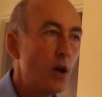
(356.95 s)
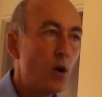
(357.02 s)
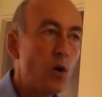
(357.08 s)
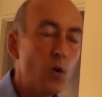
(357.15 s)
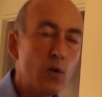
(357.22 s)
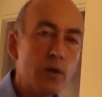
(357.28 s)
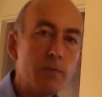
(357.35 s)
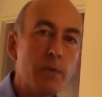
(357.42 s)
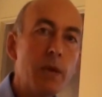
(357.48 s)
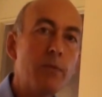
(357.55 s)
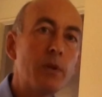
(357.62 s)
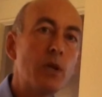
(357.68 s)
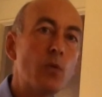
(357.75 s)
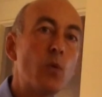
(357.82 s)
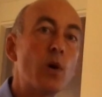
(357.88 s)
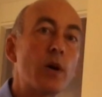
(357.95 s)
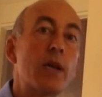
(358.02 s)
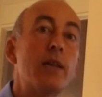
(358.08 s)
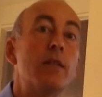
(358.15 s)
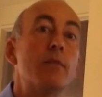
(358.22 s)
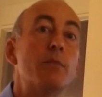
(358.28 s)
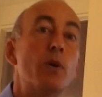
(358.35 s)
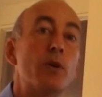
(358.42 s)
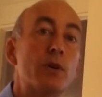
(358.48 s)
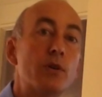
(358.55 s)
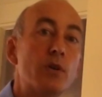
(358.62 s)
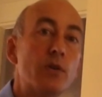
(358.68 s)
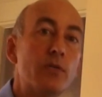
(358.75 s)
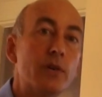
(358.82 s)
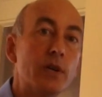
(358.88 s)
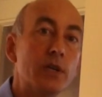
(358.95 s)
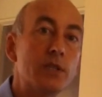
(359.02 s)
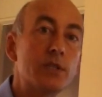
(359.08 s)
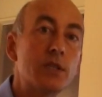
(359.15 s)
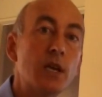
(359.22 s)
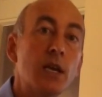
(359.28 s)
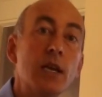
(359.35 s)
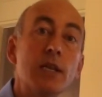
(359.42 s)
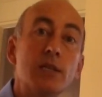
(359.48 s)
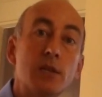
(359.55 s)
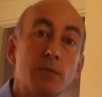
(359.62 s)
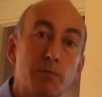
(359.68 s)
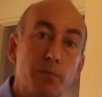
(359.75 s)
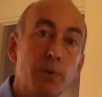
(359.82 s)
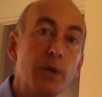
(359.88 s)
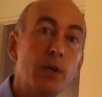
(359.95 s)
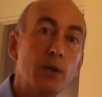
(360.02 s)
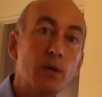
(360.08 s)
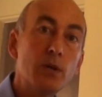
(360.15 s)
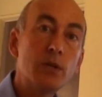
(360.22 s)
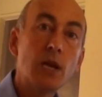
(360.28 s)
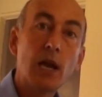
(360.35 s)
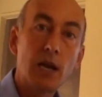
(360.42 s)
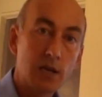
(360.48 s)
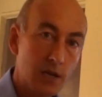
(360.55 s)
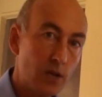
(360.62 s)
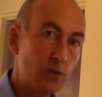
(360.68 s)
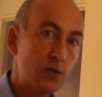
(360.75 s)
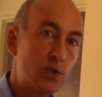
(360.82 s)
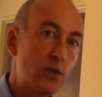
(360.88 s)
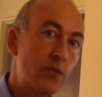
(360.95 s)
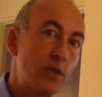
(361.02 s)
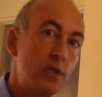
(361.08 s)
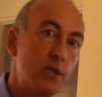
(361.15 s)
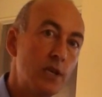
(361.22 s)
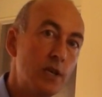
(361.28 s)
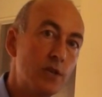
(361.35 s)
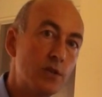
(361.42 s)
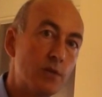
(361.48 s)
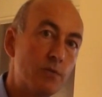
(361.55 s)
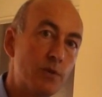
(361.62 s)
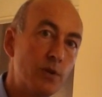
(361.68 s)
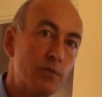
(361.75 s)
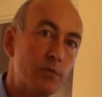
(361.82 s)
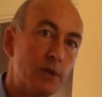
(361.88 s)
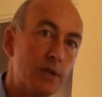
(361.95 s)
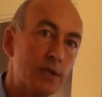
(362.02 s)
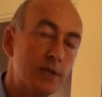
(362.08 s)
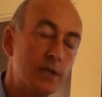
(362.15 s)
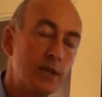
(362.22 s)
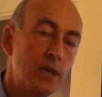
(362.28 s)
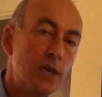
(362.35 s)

all the people that work in the modern office to build a culture of continuous improvement.